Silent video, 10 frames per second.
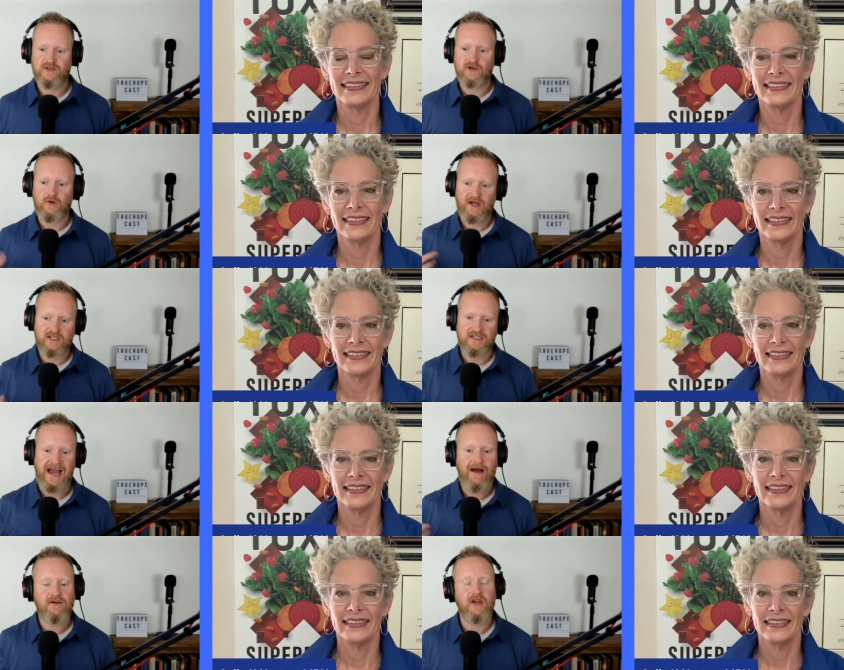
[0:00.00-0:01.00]
Speaker 1: the question:
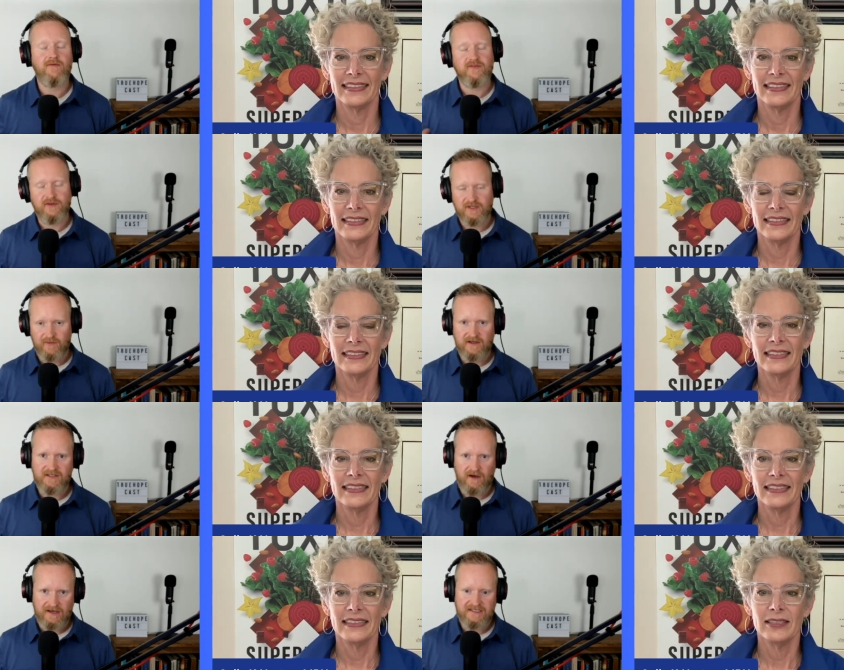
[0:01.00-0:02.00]
how can I reduce my
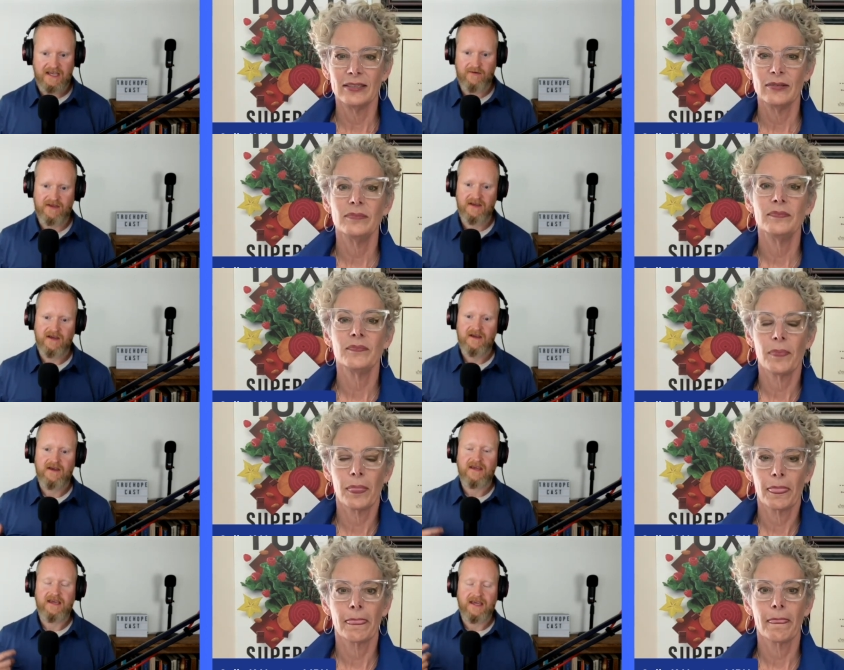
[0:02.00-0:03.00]
dietary
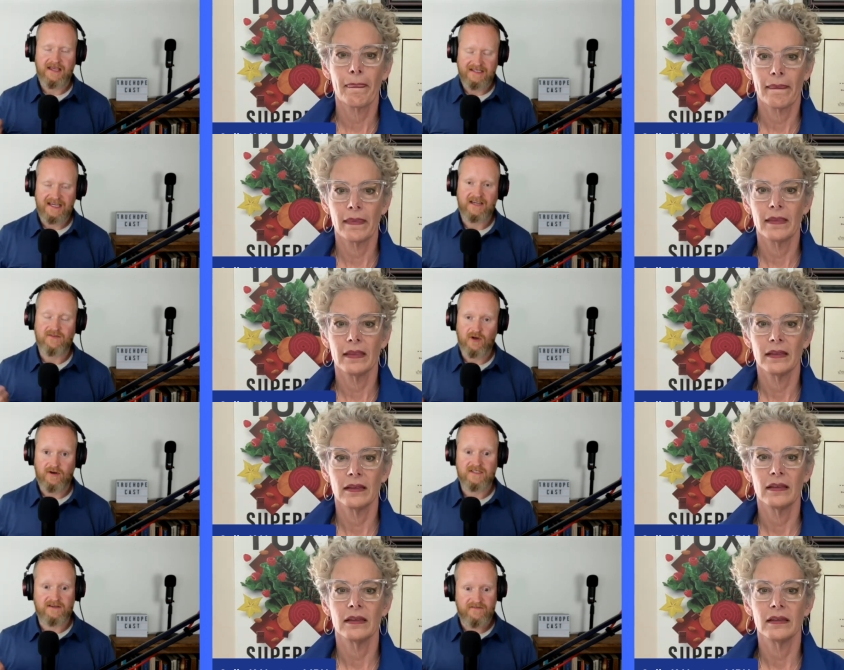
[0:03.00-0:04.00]
intake of
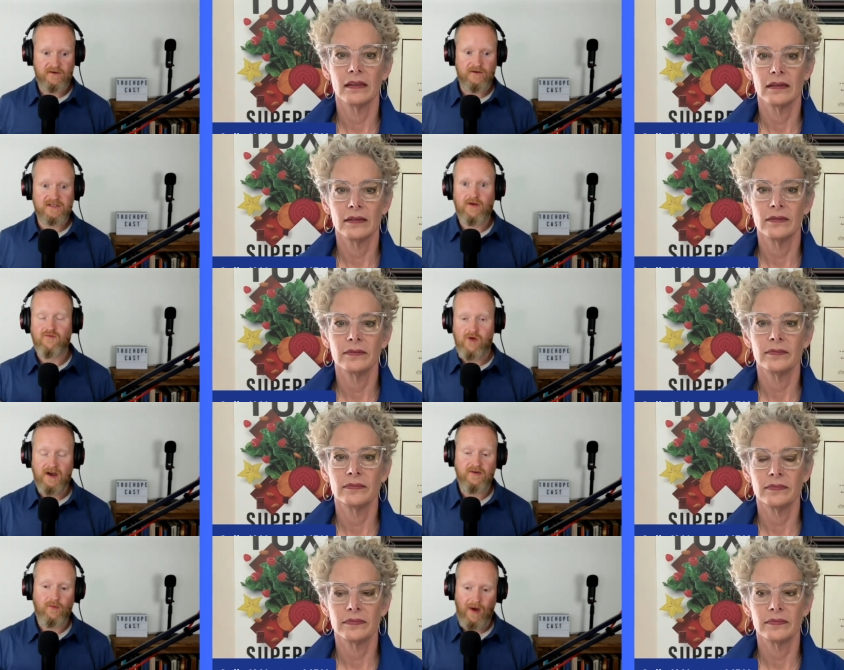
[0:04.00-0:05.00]
toxic foods like
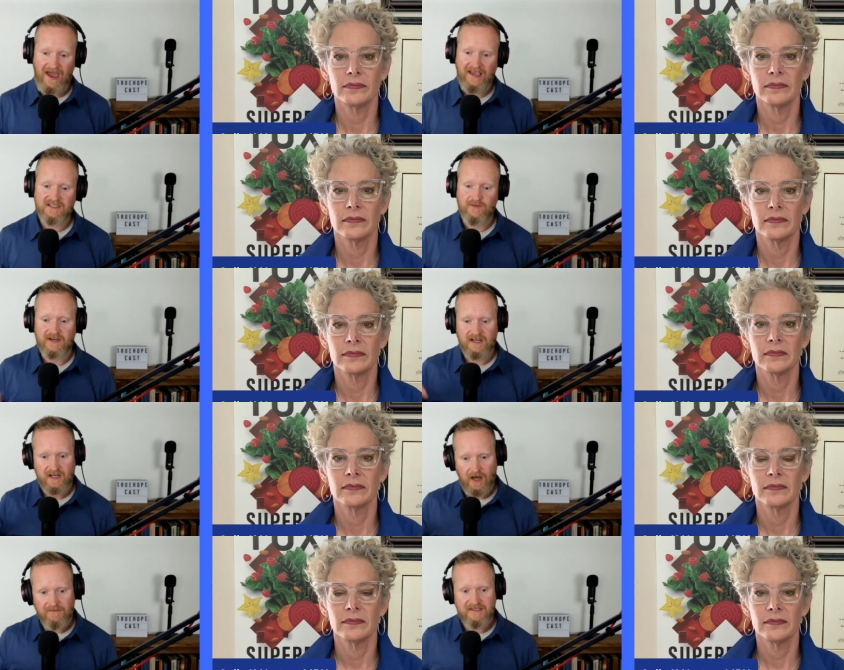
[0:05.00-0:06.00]
right away? So we're going to
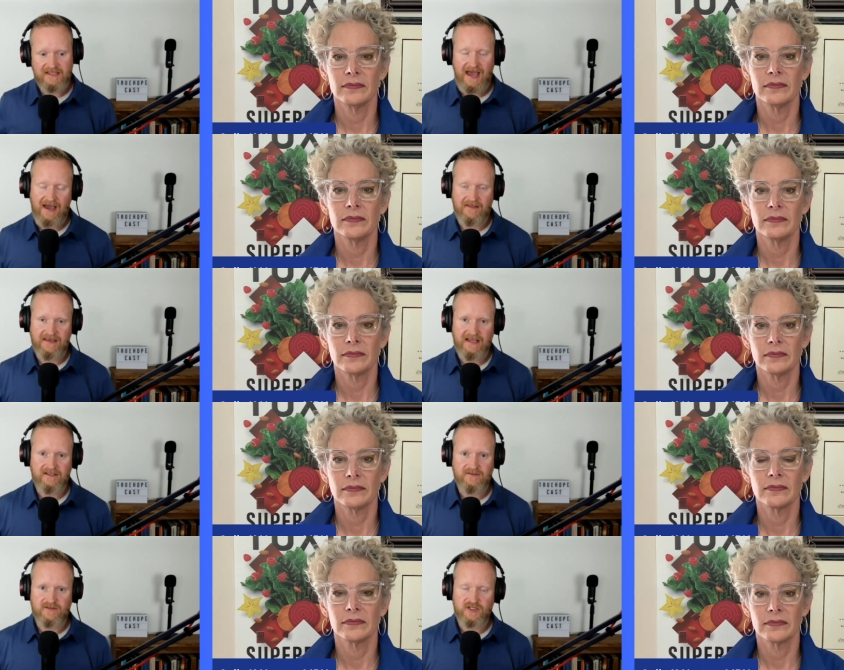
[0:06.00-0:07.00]
come to that at the
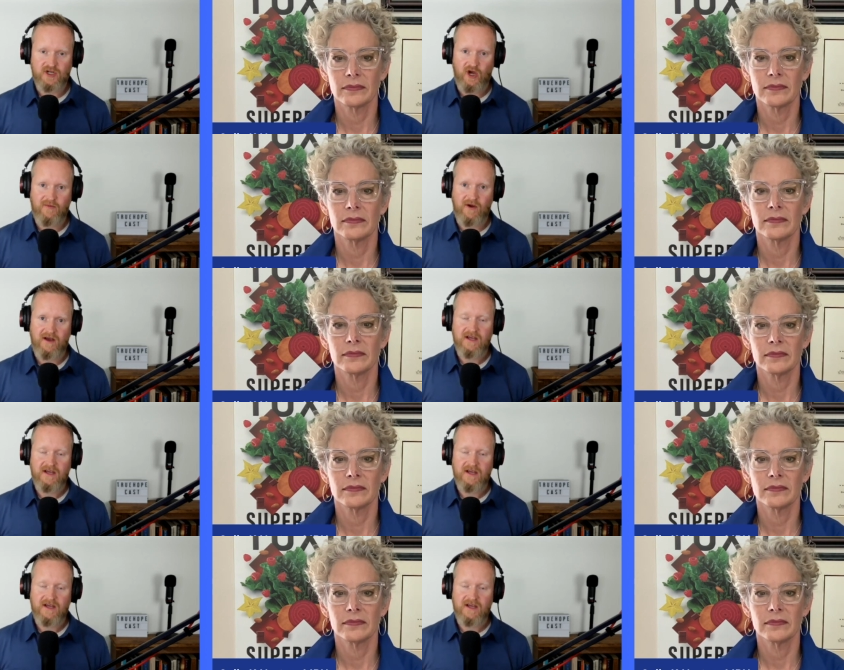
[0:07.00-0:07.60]
end of the show. But